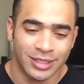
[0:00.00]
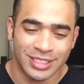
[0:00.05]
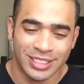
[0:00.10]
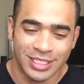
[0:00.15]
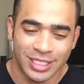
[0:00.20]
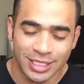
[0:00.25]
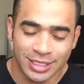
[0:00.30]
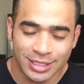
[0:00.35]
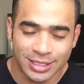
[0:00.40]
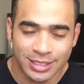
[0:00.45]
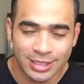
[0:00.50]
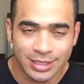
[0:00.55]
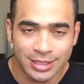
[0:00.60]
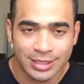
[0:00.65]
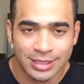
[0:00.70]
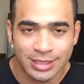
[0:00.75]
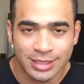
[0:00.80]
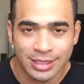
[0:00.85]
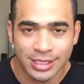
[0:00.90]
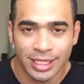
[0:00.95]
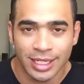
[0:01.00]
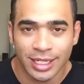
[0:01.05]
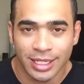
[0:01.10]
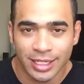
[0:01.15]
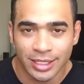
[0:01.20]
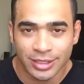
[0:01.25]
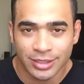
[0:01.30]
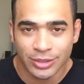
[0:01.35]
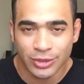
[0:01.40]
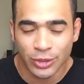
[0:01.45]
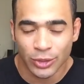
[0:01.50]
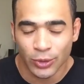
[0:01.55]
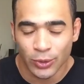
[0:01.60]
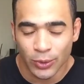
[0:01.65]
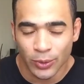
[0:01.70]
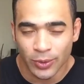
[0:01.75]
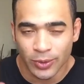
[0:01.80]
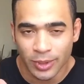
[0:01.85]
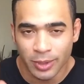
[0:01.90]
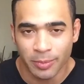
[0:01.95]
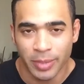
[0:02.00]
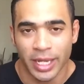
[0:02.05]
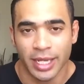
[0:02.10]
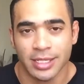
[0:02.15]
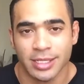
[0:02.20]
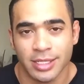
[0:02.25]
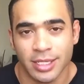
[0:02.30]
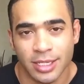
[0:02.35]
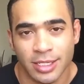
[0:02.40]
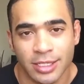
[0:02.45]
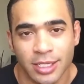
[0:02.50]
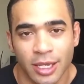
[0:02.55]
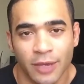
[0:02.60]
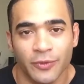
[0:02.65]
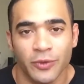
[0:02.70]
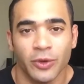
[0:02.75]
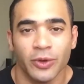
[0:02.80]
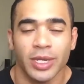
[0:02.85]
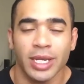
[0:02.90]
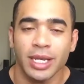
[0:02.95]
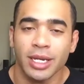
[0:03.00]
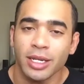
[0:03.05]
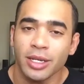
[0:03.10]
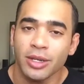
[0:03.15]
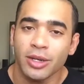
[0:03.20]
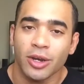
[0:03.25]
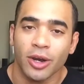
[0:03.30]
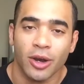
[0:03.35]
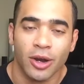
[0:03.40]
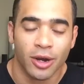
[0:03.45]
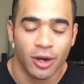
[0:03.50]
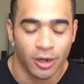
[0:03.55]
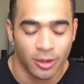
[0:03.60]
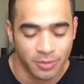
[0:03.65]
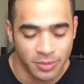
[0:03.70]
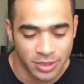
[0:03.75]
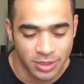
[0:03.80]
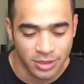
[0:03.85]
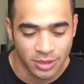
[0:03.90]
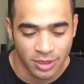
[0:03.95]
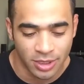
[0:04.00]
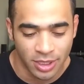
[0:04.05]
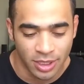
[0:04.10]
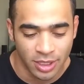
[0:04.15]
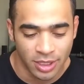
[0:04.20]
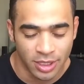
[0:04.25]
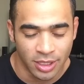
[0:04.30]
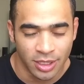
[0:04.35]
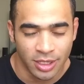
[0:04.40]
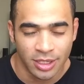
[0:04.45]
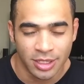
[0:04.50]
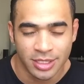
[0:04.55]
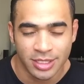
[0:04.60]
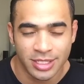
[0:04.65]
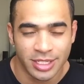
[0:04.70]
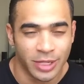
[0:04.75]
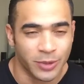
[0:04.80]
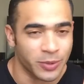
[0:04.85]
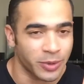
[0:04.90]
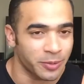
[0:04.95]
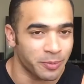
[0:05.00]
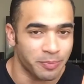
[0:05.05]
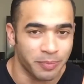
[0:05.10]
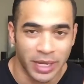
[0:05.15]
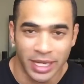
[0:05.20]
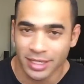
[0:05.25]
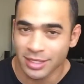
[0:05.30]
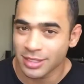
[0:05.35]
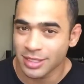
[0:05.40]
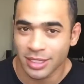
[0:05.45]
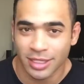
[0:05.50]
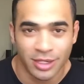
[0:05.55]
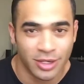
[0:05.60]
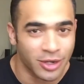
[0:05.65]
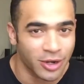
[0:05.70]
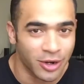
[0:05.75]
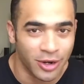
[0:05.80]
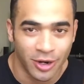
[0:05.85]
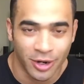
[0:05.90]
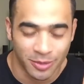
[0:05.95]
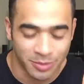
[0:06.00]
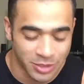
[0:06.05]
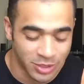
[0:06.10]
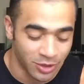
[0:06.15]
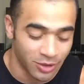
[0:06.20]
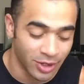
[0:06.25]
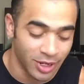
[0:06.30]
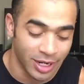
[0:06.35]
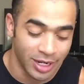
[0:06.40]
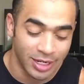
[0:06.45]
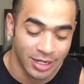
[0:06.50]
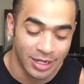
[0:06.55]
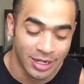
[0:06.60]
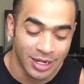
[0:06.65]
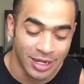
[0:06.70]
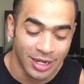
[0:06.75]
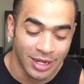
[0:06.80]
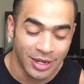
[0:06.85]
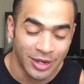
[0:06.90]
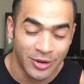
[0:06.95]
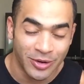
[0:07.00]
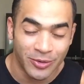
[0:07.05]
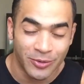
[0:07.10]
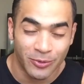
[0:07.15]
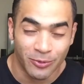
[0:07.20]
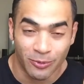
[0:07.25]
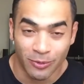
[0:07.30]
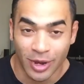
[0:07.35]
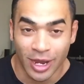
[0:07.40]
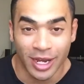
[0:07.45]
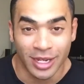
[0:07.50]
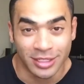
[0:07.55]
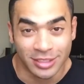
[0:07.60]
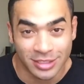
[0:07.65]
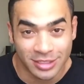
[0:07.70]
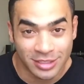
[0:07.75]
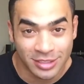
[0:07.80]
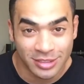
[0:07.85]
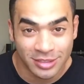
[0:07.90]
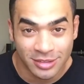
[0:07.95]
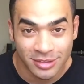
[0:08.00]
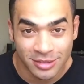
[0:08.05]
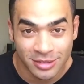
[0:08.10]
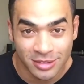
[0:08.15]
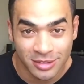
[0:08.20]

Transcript: Just stick to the basics. If you're eating carbs, stick with basic carbs, all right? Rice.